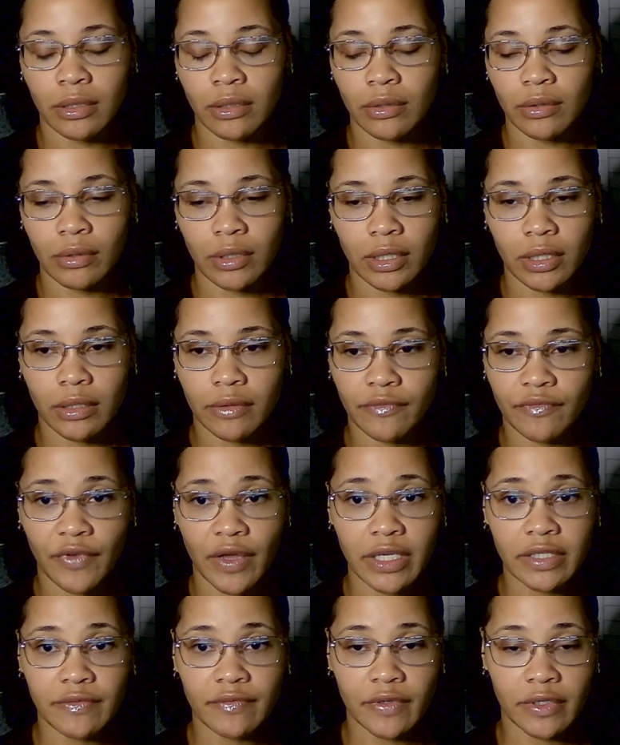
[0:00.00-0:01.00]
or
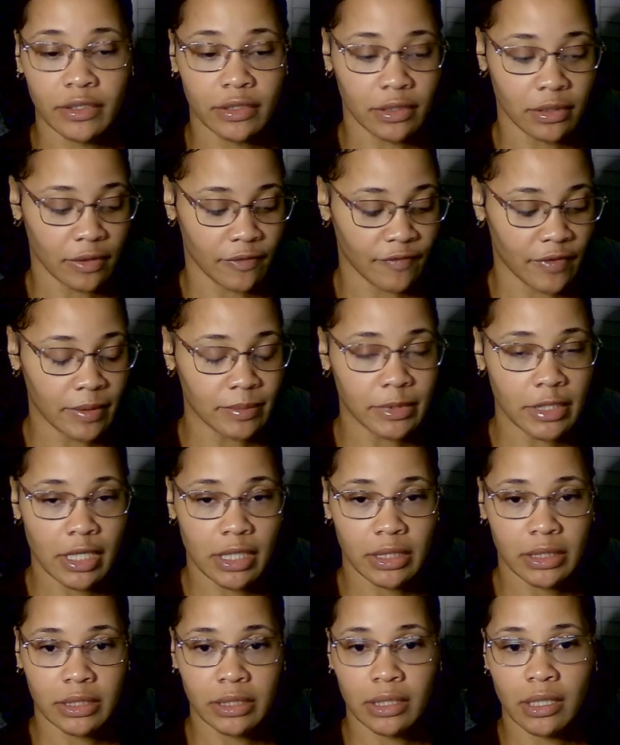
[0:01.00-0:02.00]
vice versa if I'm
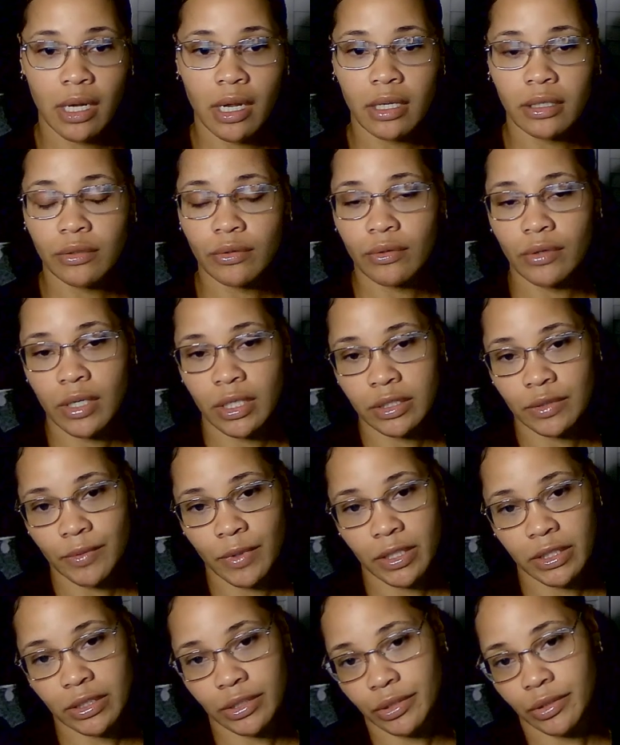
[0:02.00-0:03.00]
talking to cross
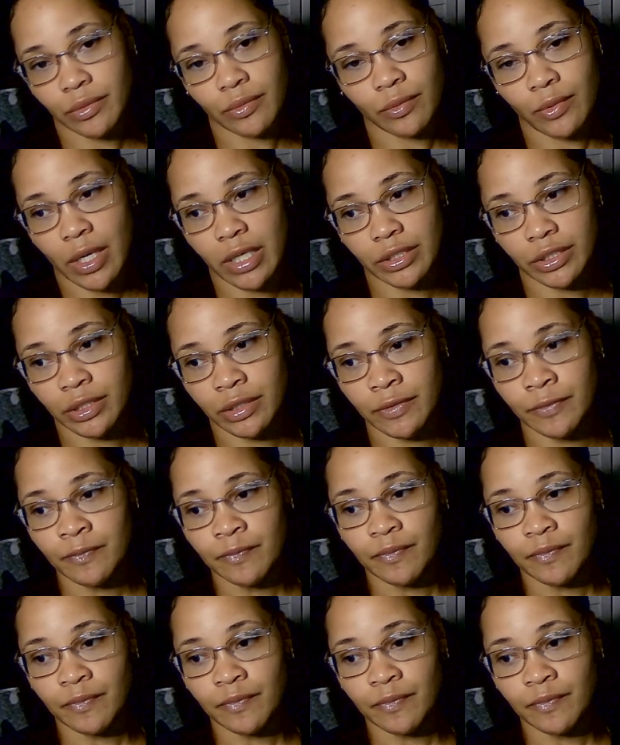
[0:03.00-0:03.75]
watcher.